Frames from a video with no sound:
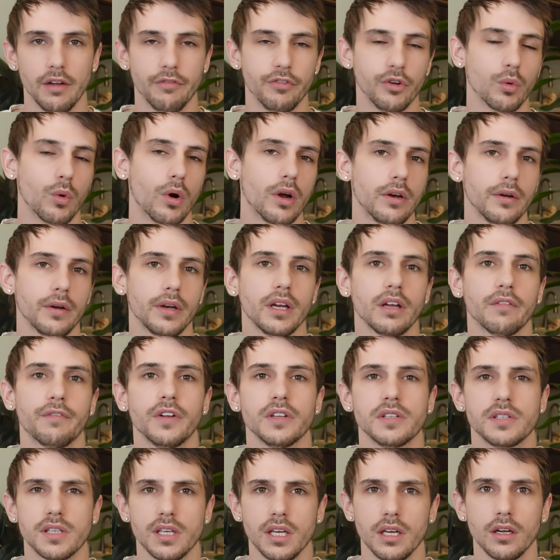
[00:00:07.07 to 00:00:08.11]
If you're wondering if
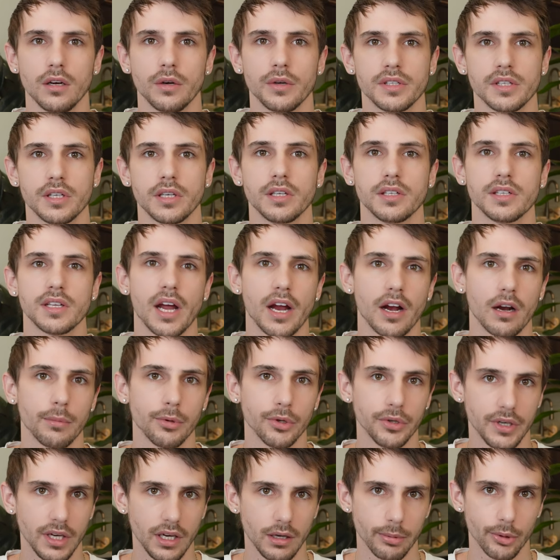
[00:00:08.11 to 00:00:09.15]
Encino is a
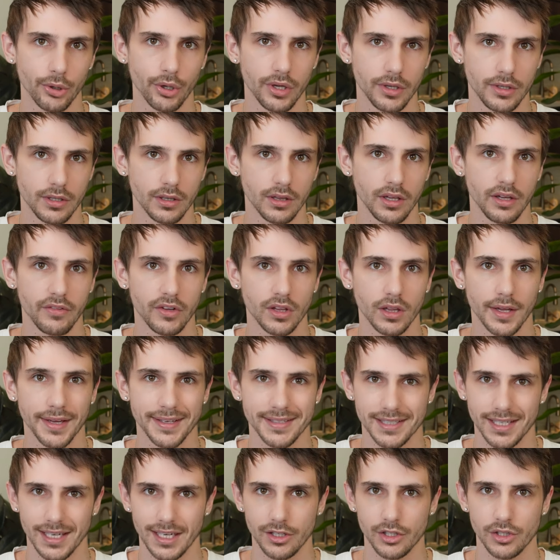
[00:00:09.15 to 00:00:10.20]
desirable neighborhood to live in
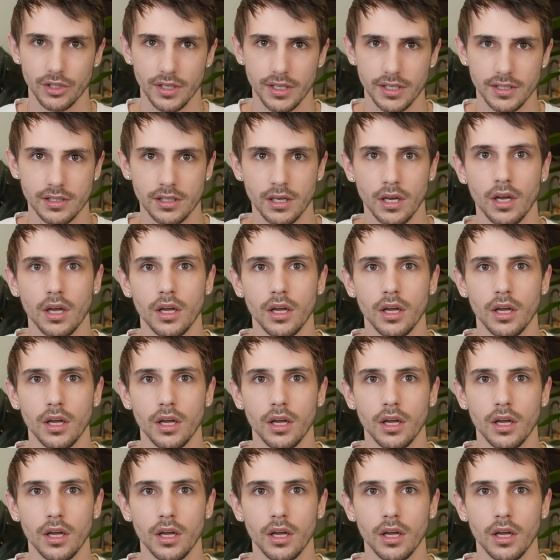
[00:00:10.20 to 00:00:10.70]
Los Angeles,